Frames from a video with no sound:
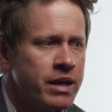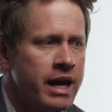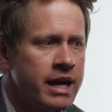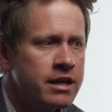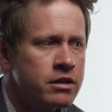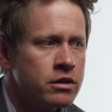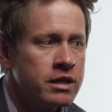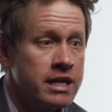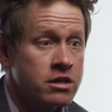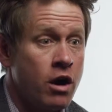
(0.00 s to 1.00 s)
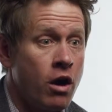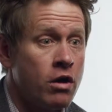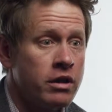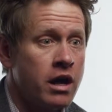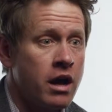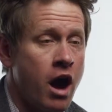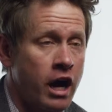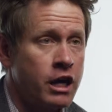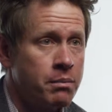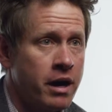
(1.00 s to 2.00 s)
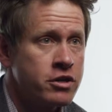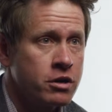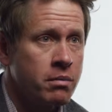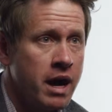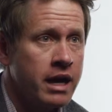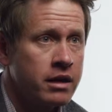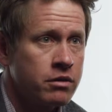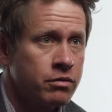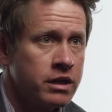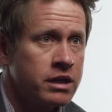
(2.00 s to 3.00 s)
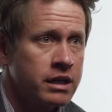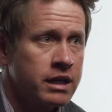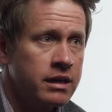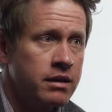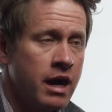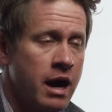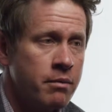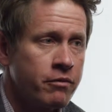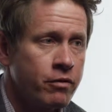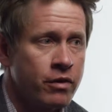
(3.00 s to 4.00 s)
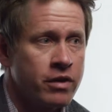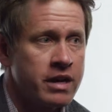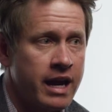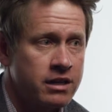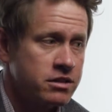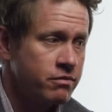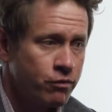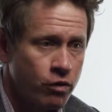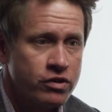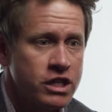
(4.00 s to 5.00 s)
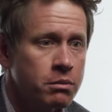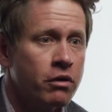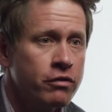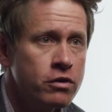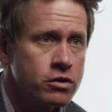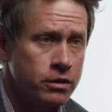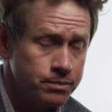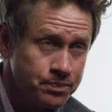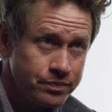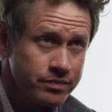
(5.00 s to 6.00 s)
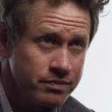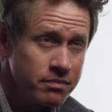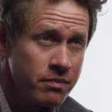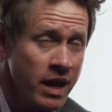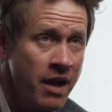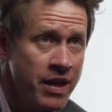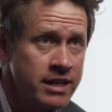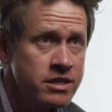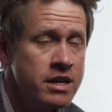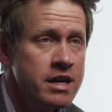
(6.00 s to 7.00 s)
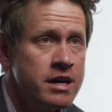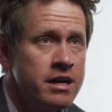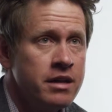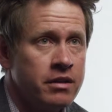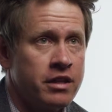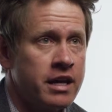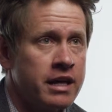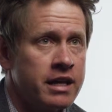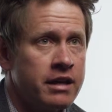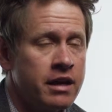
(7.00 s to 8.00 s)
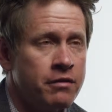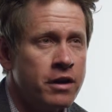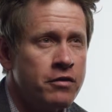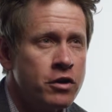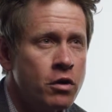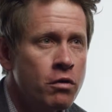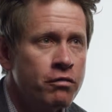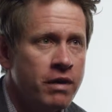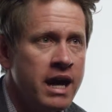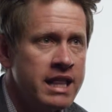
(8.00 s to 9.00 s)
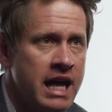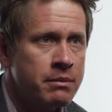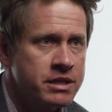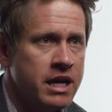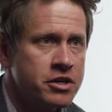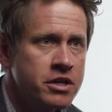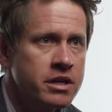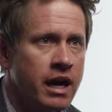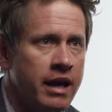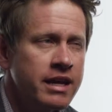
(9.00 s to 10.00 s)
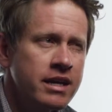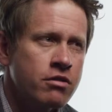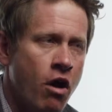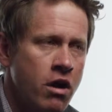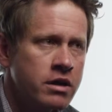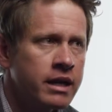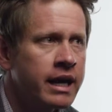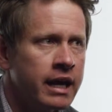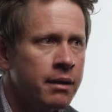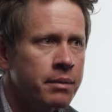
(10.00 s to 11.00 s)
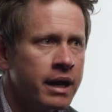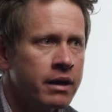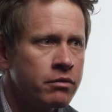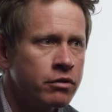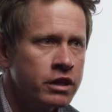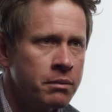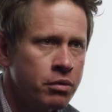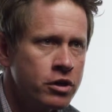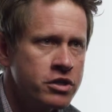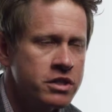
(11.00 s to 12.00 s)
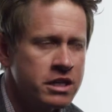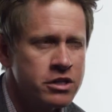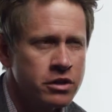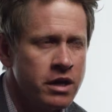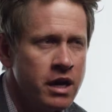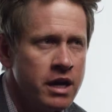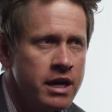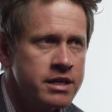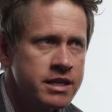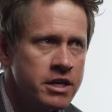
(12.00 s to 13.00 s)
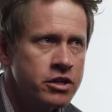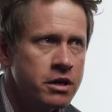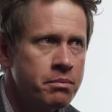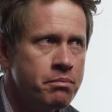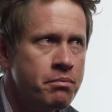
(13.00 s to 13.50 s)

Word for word: and that's all that occupies your mind really um, for the next foreseeable future. And that's the thing that if, if you don't find that obsession, I think it's hard to get up and really push this because you're essentially